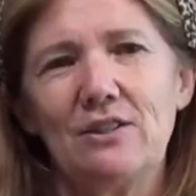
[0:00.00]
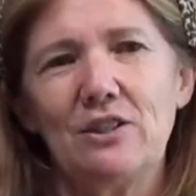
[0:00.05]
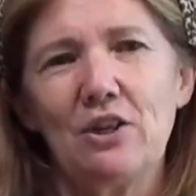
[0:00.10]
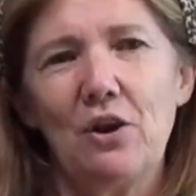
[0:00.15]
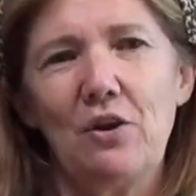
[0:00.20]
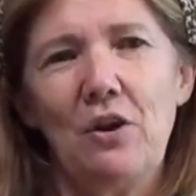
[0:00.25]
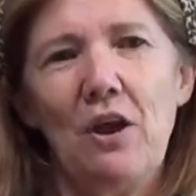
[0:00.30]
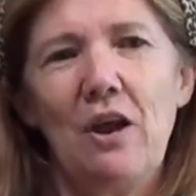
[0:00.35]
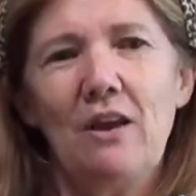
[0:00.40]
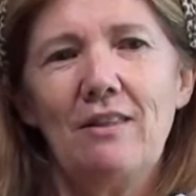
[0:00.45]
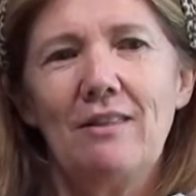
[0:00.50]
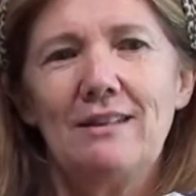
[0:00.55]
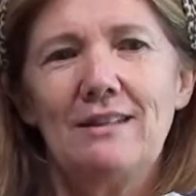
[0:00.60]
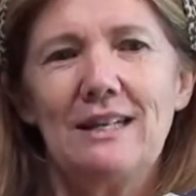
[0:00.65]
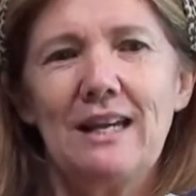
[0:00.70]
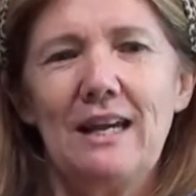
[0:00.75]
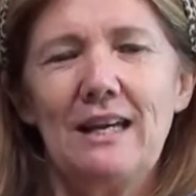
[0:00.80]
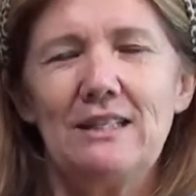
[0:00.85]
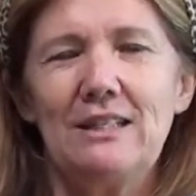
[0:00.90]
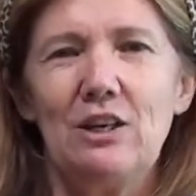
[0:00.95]
So the
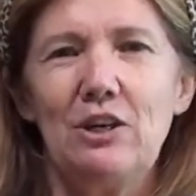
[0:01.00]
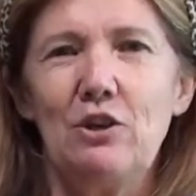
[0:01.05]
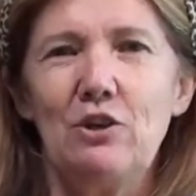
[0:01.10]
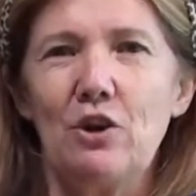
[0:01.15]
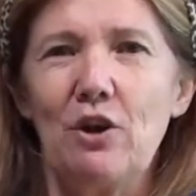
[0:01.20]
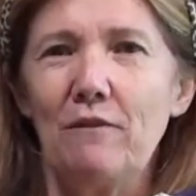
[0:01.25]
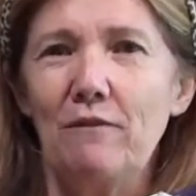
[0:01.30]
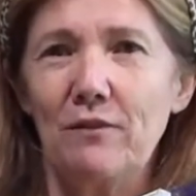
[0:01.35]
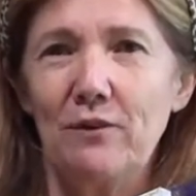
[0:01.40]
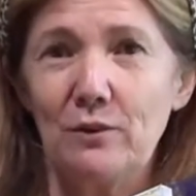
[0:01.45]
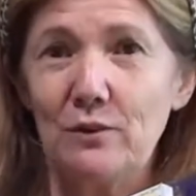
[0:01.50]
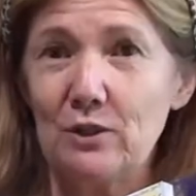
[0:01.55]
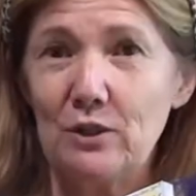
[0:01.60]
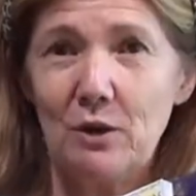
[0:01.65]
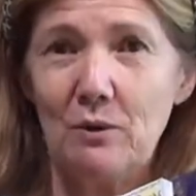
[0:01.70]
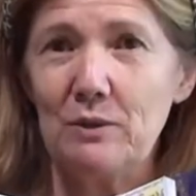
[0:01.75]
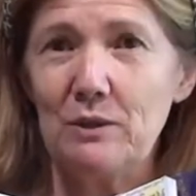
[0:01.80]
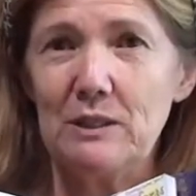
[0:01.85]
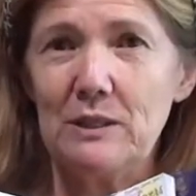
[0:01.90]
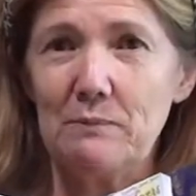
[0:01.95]
days that you don't feel
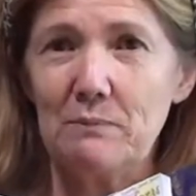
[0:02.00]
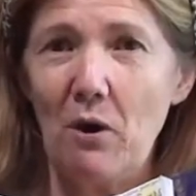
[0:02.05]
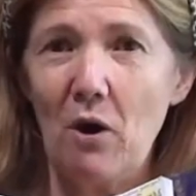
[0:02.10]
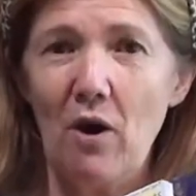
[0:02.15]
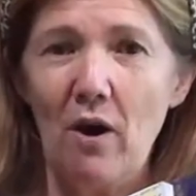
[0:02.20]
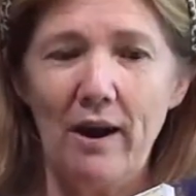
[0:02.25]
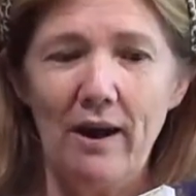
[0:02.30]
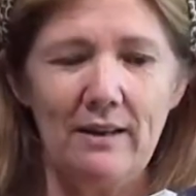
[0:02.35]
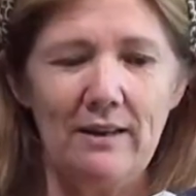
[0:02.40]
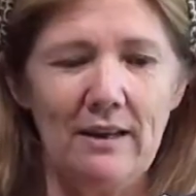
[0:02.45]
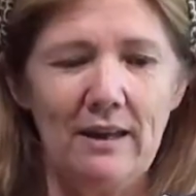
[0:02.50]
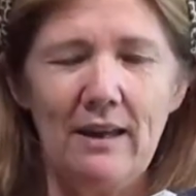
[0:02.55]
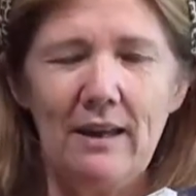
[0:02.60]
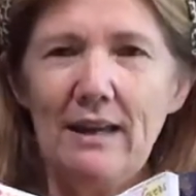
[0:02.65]
so inspired,